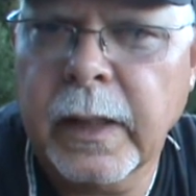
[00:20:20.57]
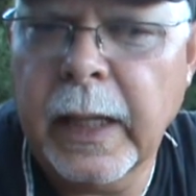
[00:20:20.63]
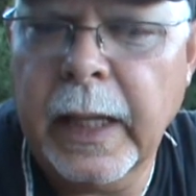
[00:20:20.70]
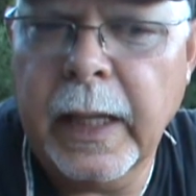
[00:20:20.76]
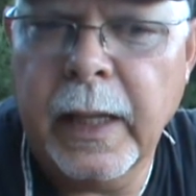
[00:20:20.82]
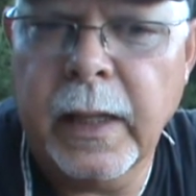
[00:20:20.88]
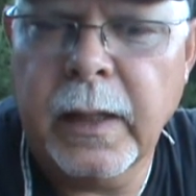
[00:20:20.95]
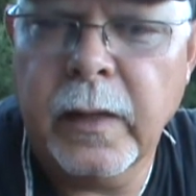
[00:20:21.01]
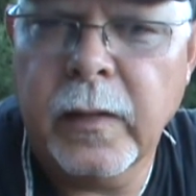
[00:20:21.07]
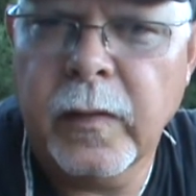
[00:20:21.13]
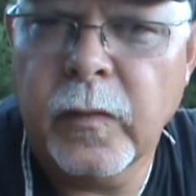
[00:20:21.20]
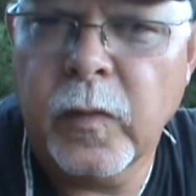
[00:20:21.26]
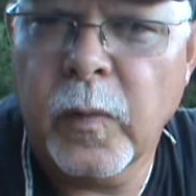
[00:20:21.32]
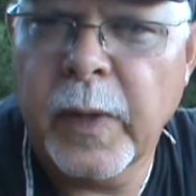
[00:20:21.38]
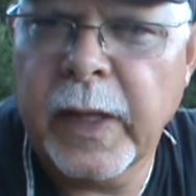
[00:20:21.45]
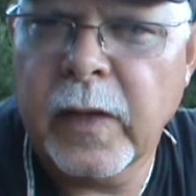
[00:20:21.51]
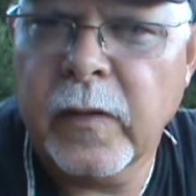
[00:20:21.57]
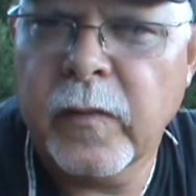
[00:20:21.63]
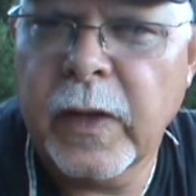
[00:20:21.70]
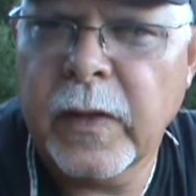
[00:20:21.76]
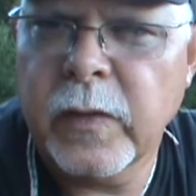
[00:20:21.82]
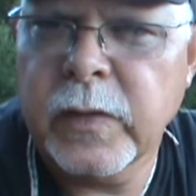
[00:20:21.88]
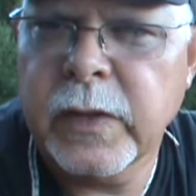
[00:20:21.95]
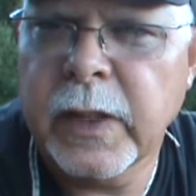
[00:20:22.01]
And for making
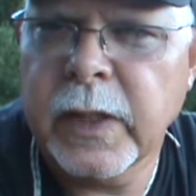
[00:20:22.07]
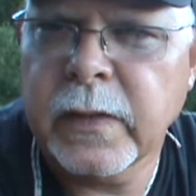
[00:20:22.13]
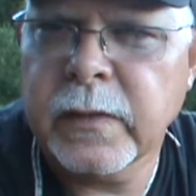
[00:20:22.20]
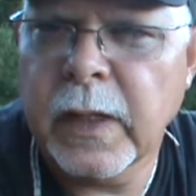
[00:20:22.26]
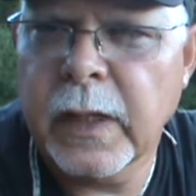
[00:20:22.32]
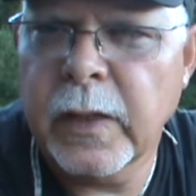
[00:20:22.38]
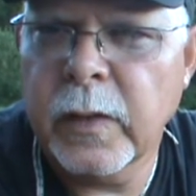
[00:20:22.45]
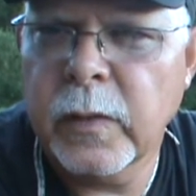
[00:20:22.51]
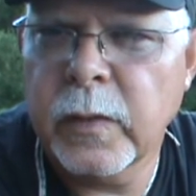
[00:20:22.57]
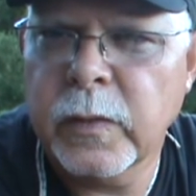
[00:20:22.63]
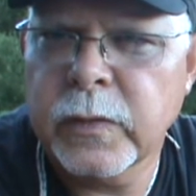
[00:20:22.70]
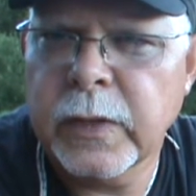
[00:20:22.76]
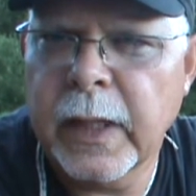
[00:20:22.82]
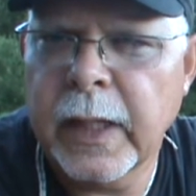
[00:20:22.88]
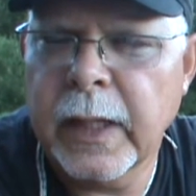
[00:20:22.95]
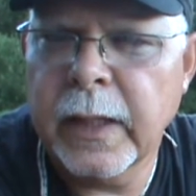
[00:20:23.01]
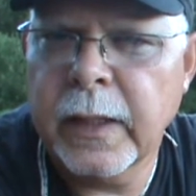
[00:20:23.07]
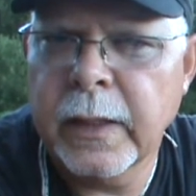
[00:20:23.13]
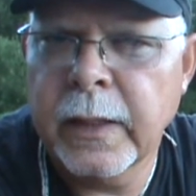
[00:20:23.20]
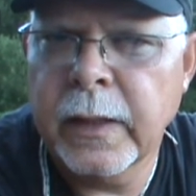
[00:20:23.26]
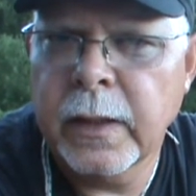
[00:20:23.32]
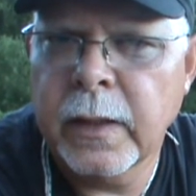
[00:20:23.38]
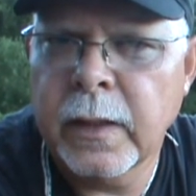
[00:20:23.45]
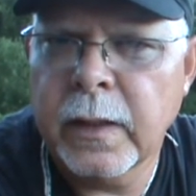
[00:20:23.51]
feather sticks, I use a
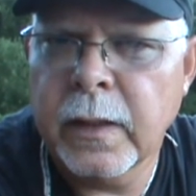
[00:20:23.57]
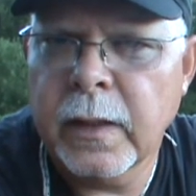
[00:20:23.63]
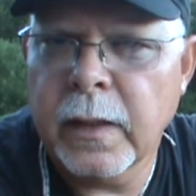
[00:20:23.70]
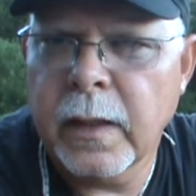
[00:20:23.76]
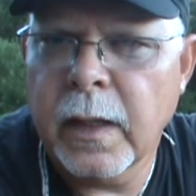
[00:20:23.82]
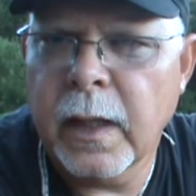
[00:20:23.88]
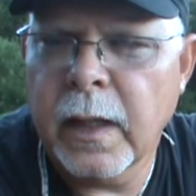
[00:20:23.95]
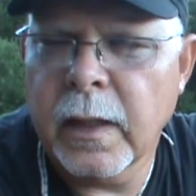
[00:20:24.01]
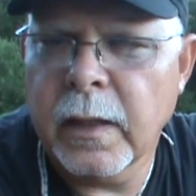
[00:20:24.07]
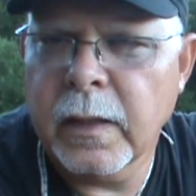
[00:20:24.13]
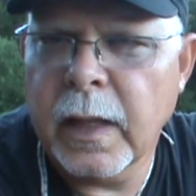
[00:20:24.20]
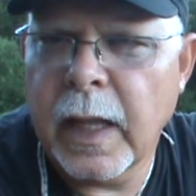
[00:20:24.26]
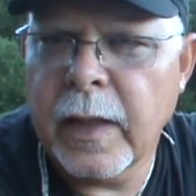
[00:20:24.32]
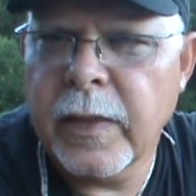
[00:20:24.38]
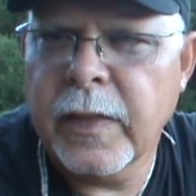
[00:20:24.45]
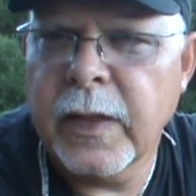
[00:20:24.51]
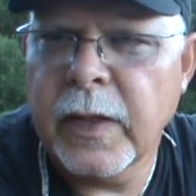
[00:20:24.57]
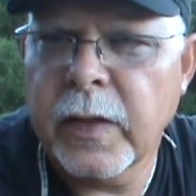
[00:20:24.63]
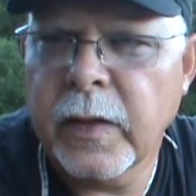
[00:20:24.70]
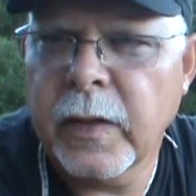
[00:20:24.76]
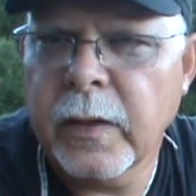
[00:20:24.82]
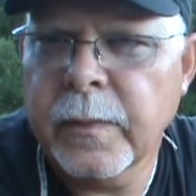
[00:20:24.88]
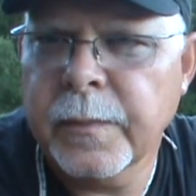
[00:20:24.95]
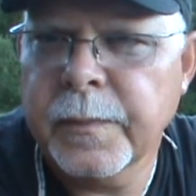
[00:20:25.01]
lot
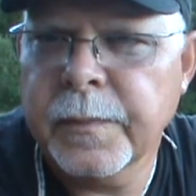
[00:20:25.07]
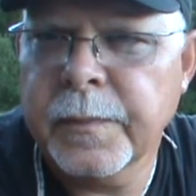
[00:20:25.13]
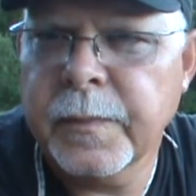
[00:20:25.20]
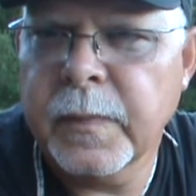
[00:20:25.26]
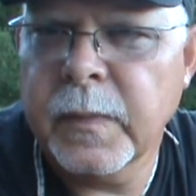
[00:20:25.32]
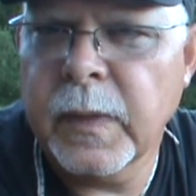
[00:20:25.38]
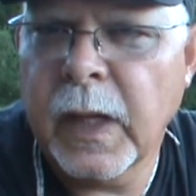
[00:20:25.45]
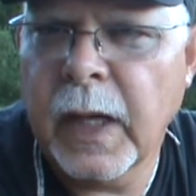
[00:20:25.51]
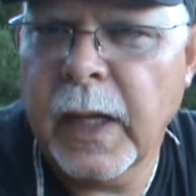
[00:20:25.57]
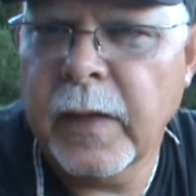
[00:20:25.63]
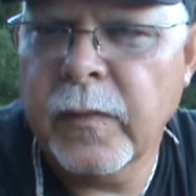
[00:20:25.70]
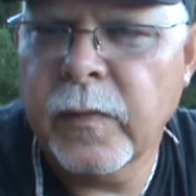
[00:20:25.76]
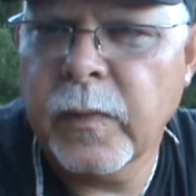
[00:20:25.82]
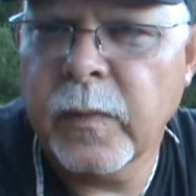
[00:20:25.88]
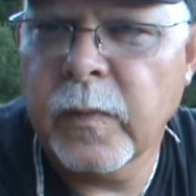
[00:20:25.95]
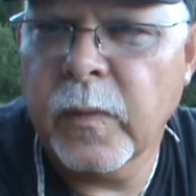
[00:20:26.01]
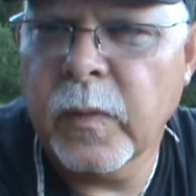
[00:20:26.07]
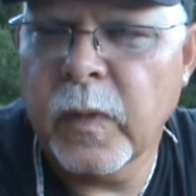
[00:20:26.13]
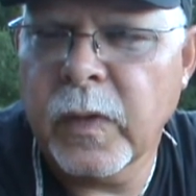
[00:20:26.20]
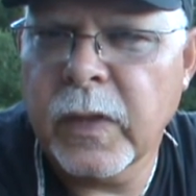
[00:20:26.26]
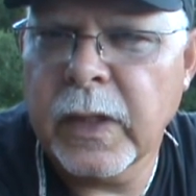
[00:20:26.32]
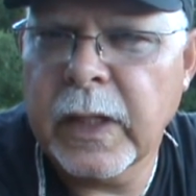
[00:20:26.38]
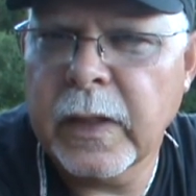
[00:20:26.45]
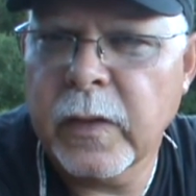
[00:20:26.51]
thinner knife
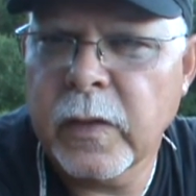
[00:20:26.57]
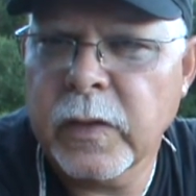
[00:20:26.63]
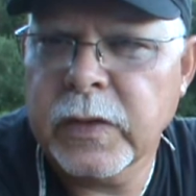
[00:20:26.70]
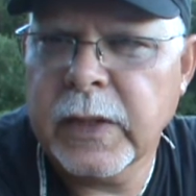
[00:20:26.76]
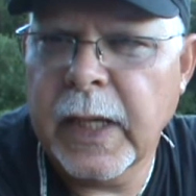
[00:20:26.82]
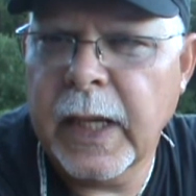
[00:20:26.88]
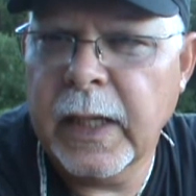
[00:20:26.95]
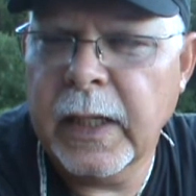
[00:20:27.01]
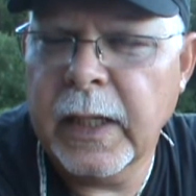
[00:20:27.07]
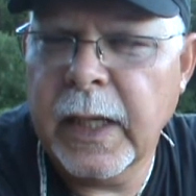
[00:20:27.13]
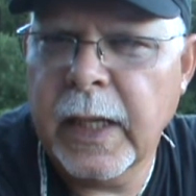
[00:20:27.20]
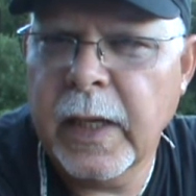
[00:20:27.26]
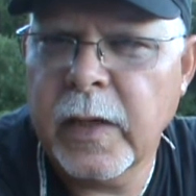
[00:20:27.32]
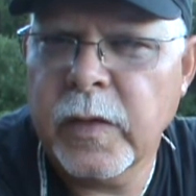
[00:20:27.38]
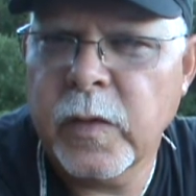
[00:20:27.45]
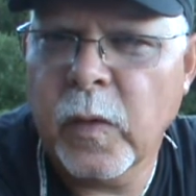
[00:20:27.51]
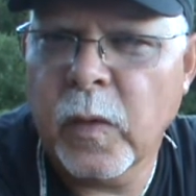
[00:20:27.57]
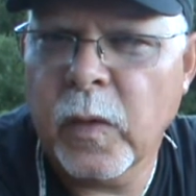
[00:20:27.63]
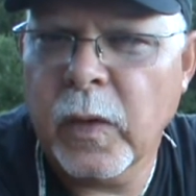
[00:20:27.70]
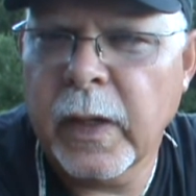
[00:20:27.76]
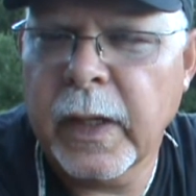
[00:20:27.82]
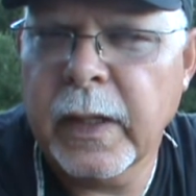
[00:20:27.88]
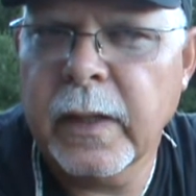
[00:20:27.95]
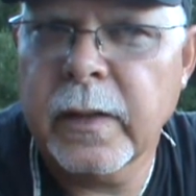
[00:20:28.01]
with either Scandi edge
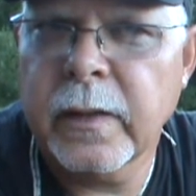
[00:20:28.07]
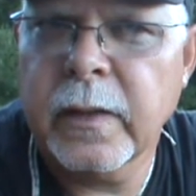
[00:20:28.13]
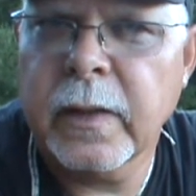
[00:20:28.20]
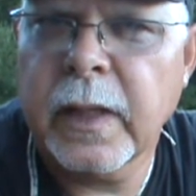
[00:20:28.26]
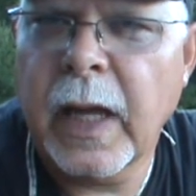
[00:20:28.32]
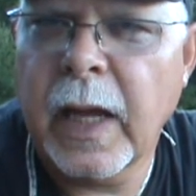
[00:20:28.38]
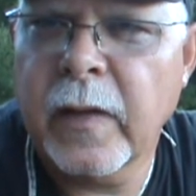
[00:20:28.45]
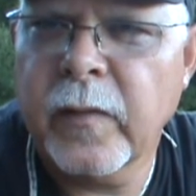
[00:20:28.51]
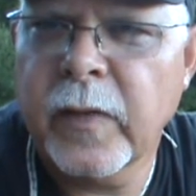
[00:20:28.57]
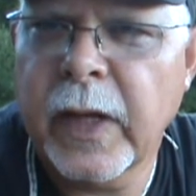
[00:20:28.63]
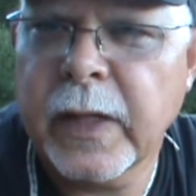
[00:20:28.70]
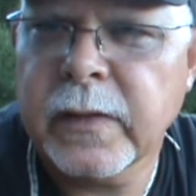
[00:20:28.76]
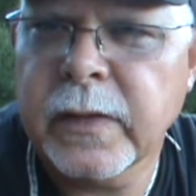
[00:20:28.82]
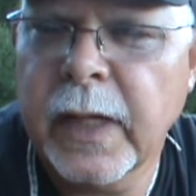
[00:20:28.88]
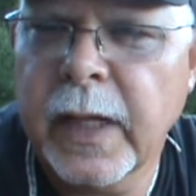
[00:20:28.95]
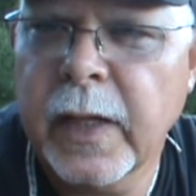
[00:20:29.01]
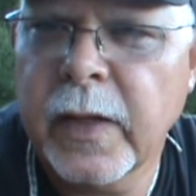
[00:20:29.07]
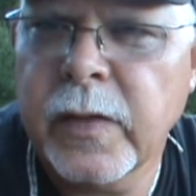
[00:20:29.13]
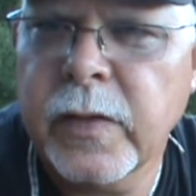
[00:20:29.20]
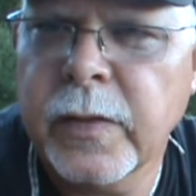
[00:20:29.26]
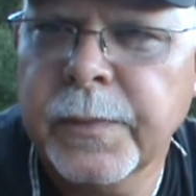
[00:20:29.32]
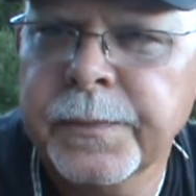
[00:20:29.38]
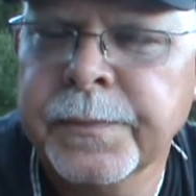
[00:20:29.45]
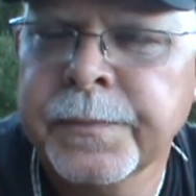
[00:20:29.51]
or a convex edge.